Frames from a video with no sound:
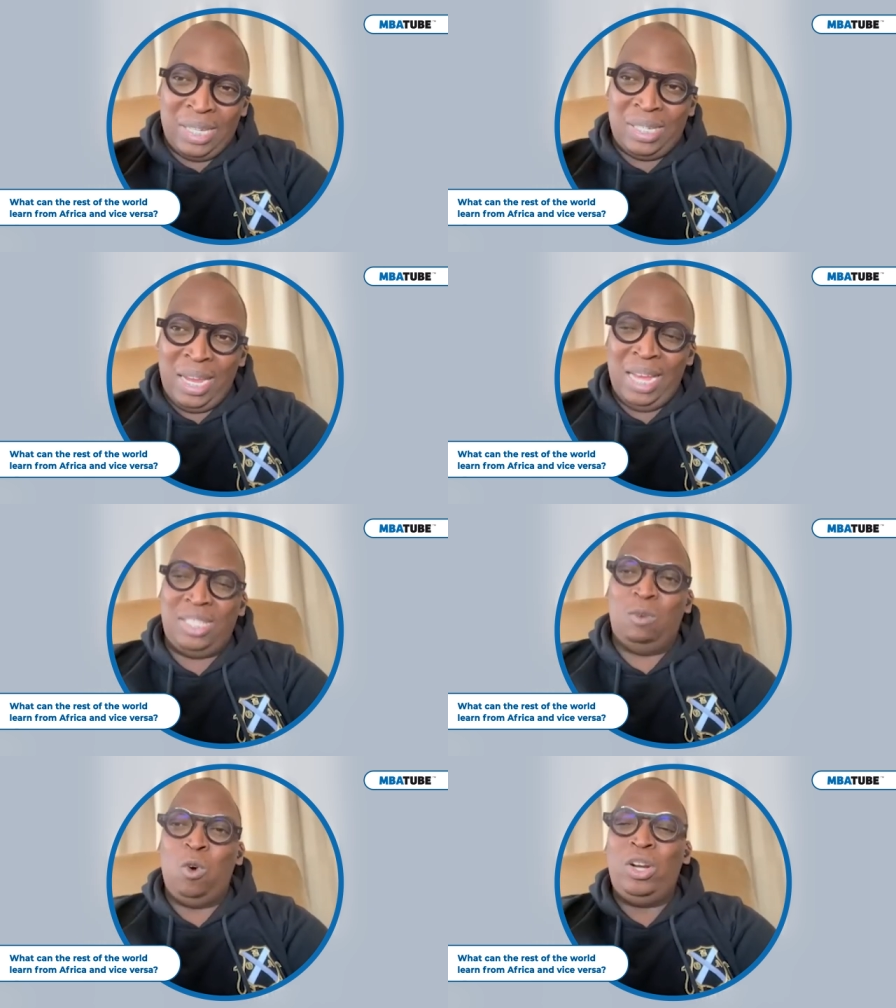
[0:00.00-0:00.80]

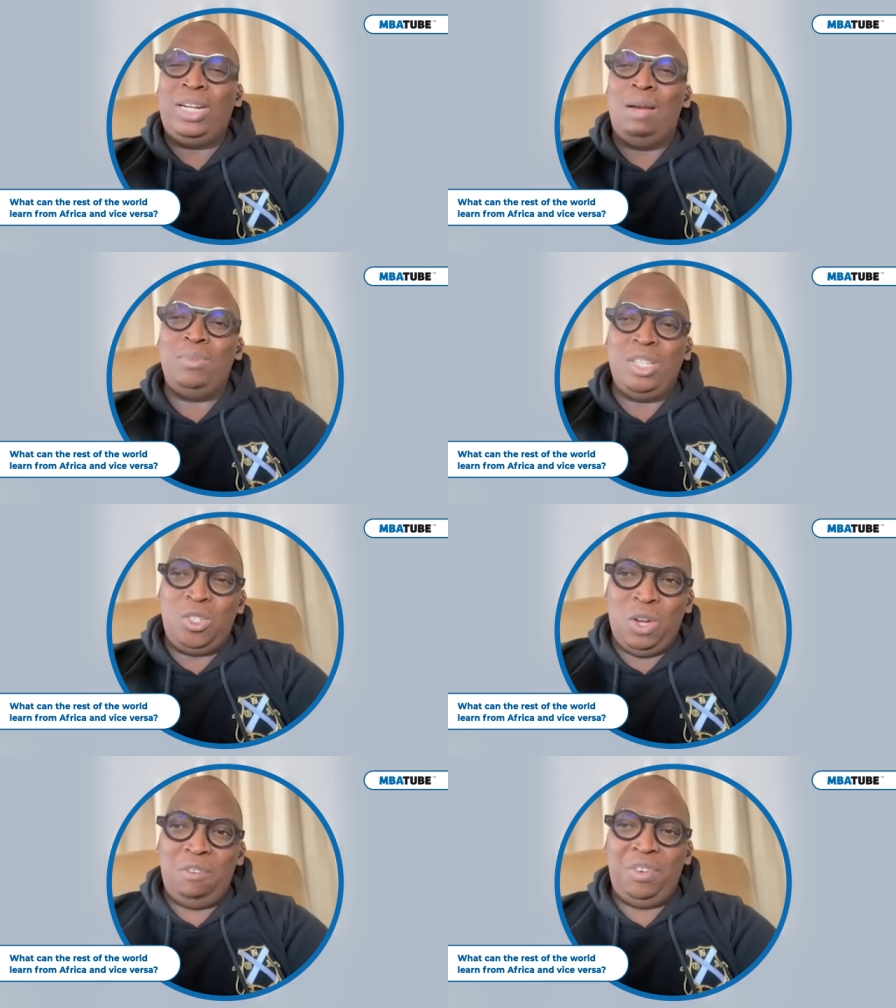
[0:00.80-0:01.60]
as the world comes
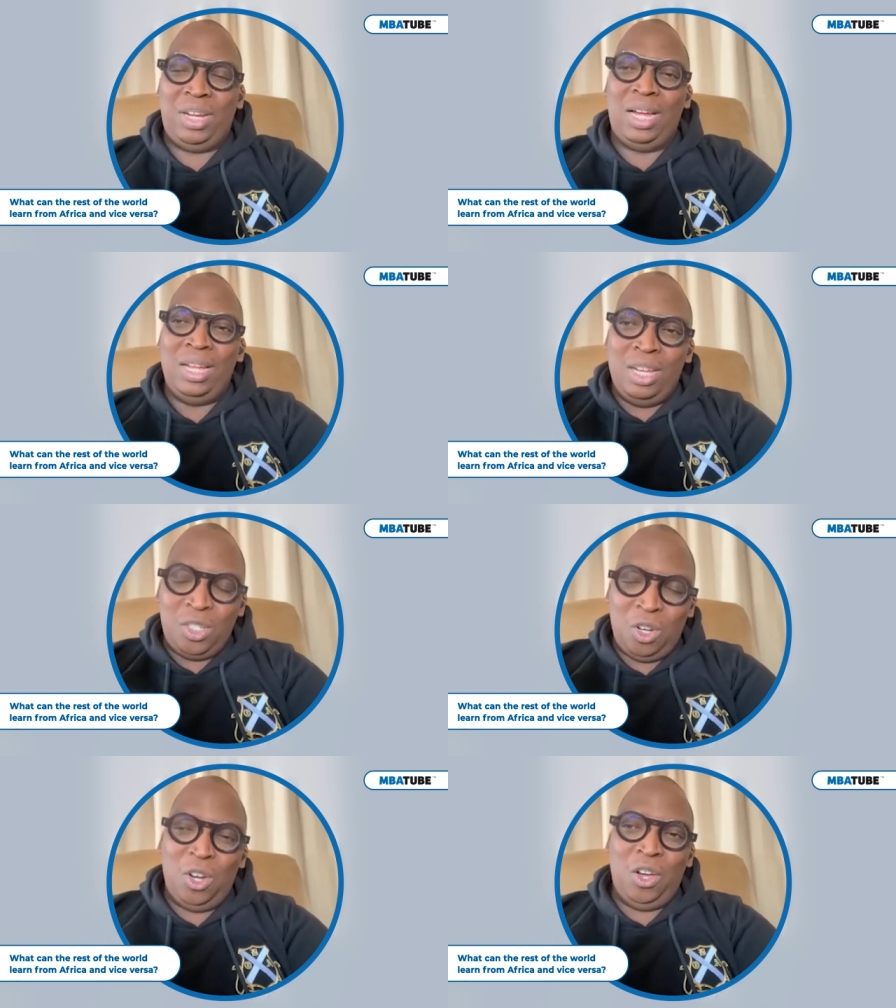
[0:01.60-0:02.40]
into Africa
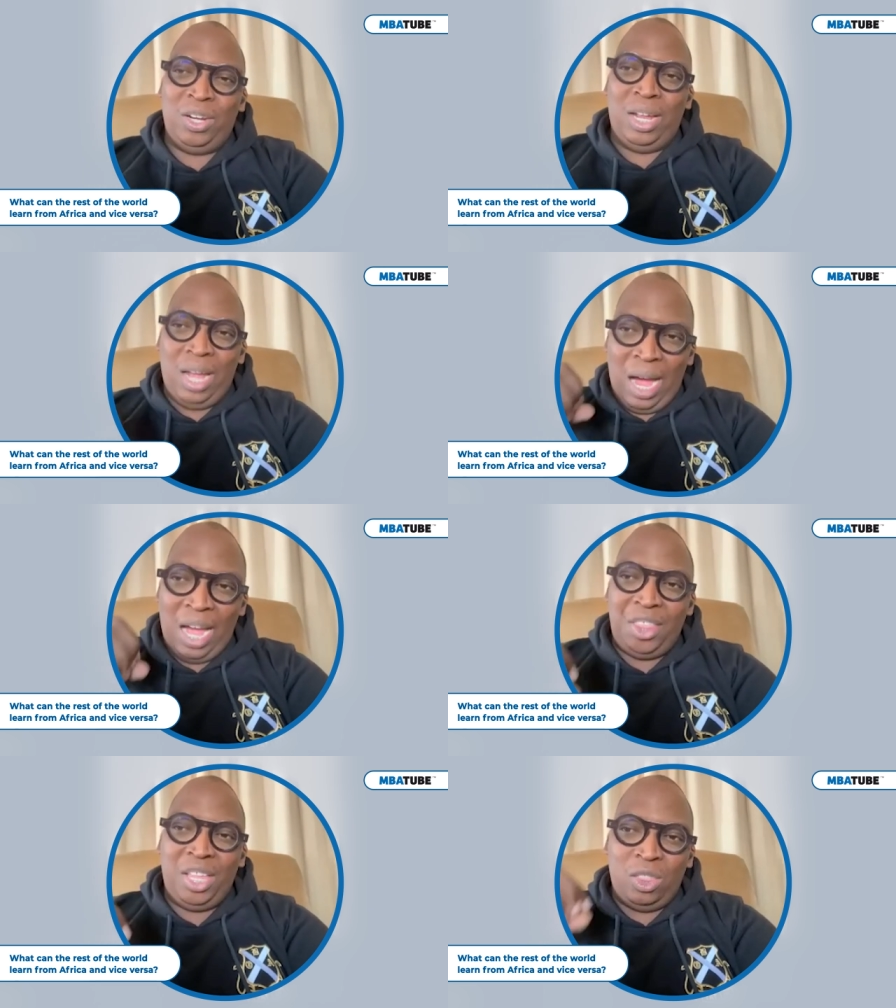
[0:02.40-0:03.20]
to learn,
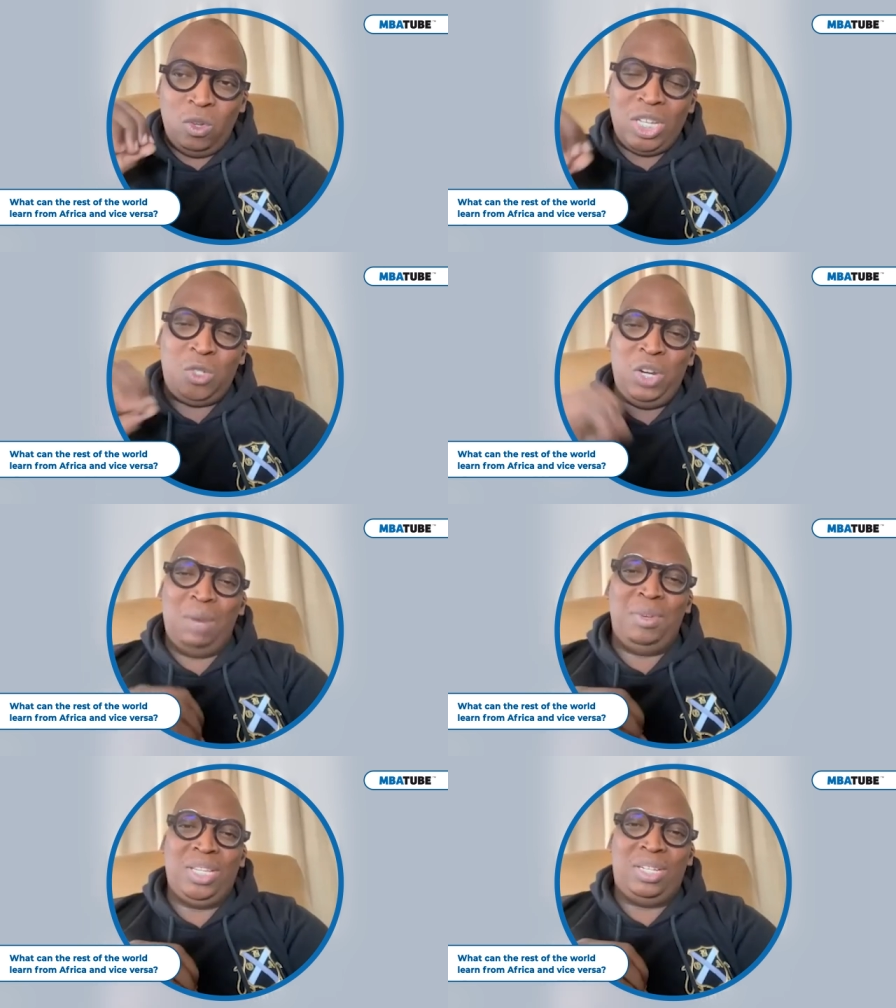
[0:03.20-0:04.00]
I think those are two
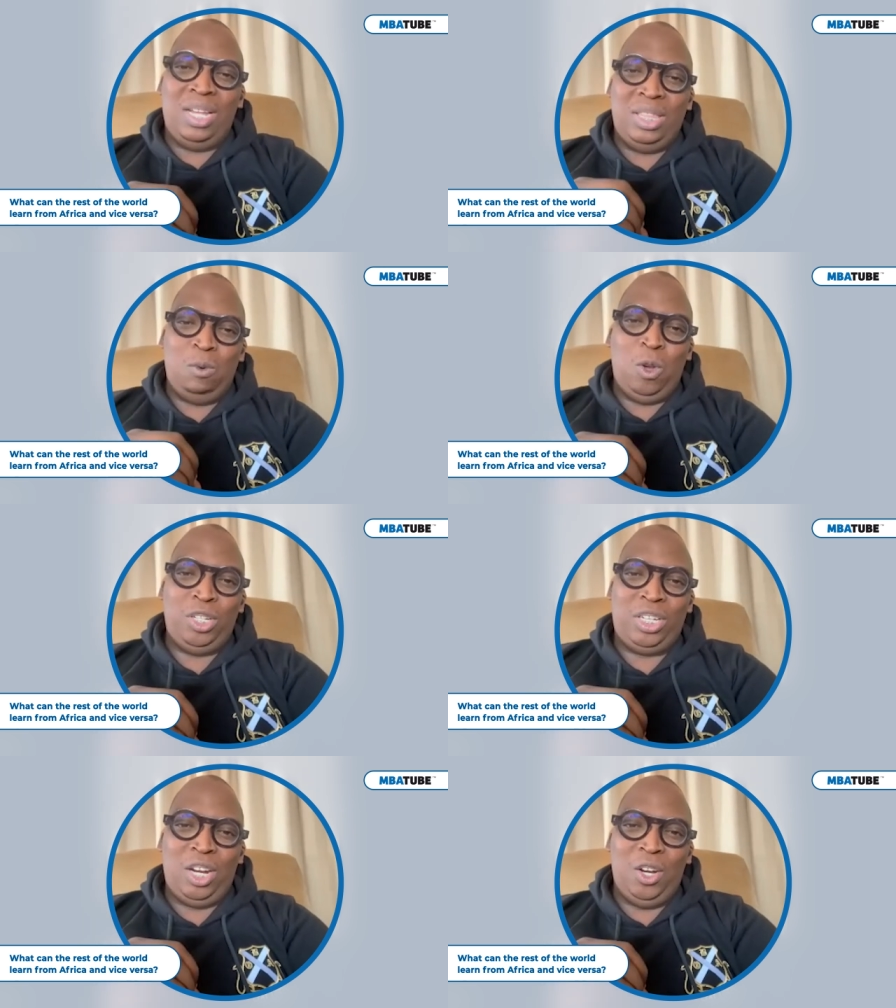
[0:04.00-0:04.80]
elements that the
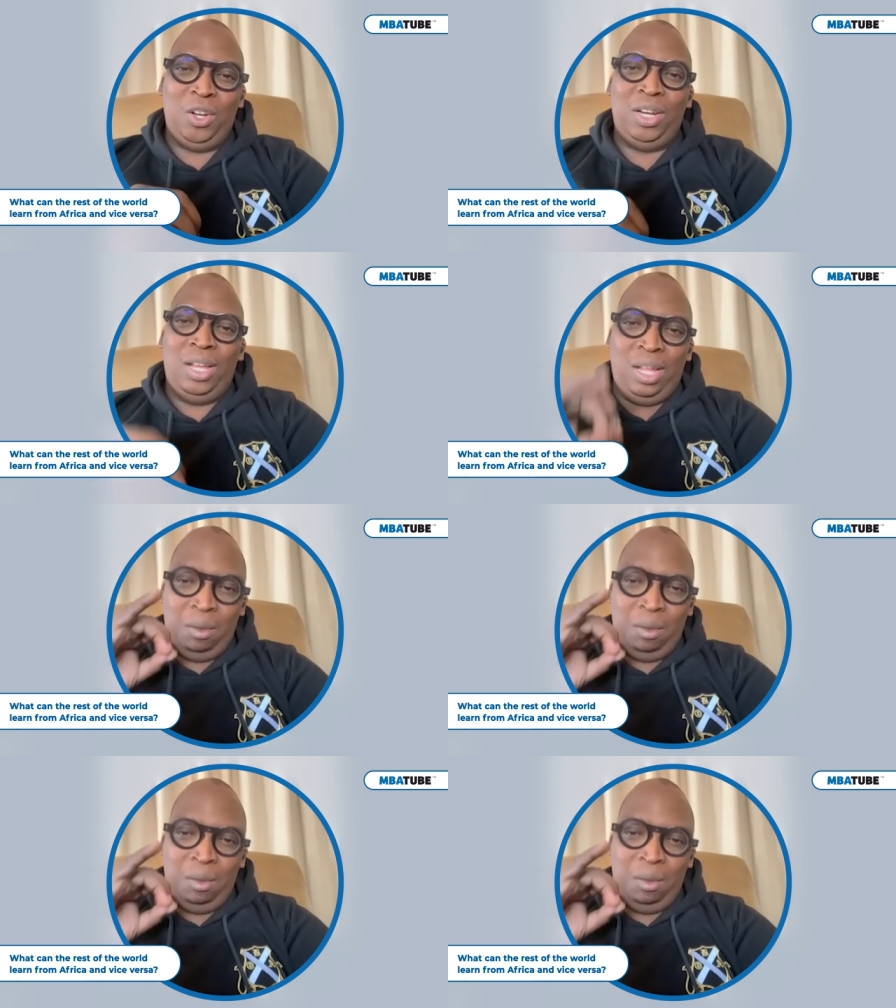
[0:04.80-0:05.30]
world can learn: